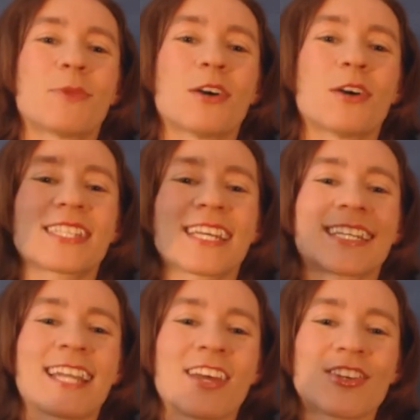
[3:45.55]
Post
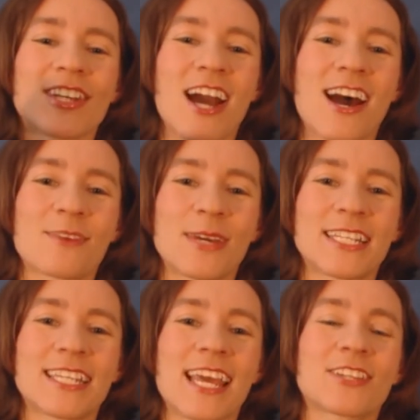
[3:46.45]
another
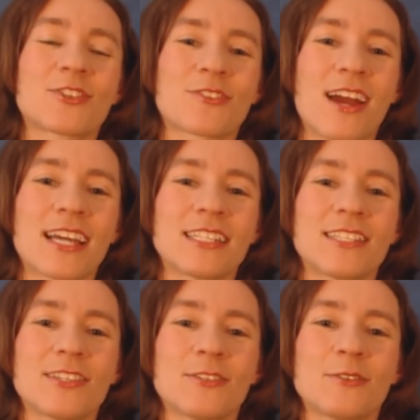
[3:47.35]
comment and try
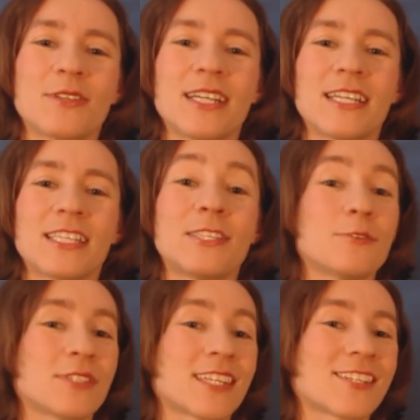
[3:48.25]
to
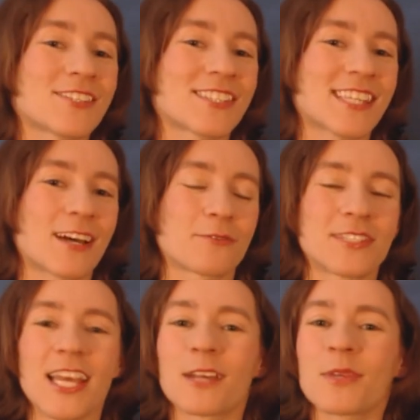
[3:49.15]
use it
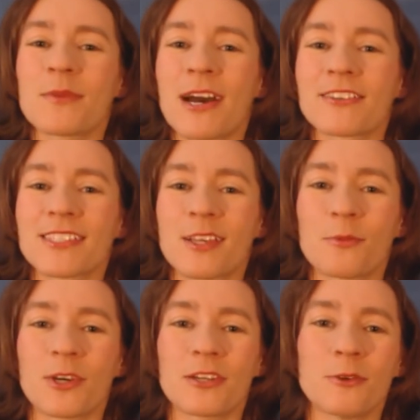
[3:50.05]
yourself. Tell me about
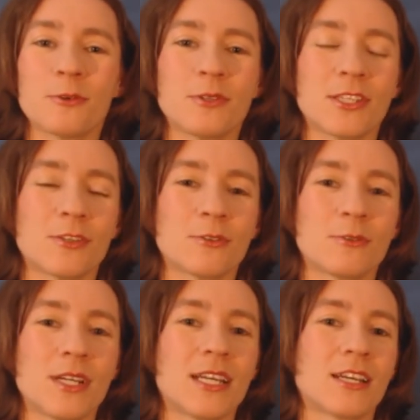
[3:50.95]
someone who
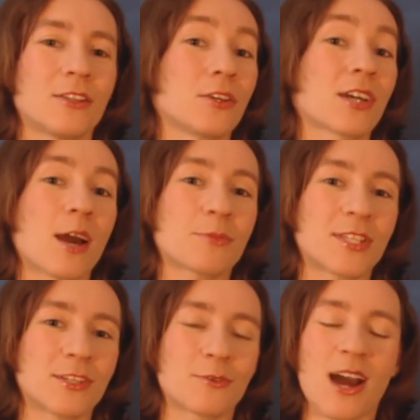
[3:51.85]
you look up
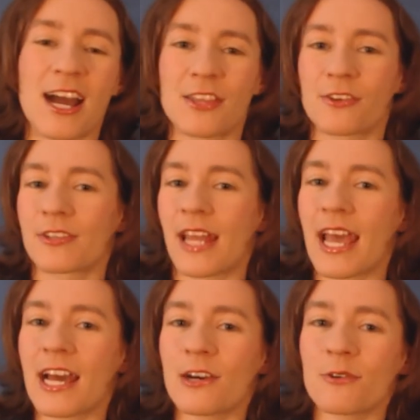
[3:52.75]
to, either
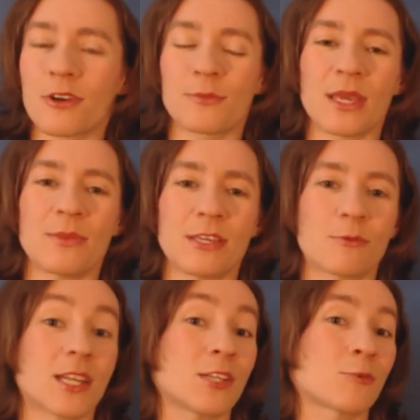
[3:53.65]
now or maybe
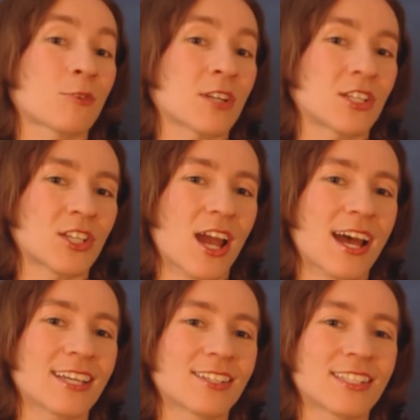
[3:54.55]
when you were a
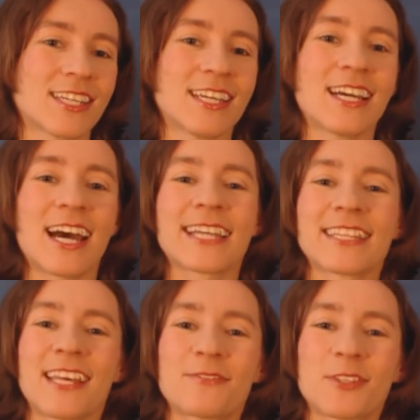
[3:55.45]
child.
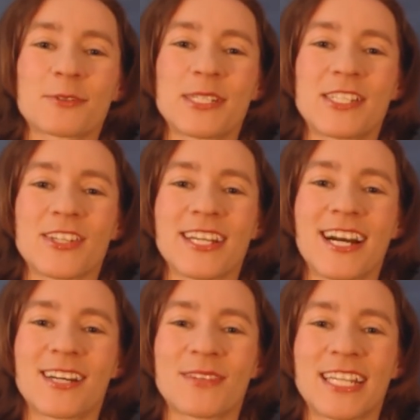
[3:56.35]
I'd love to read your
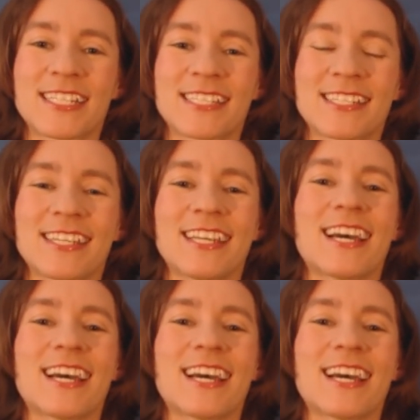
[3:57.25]
comments.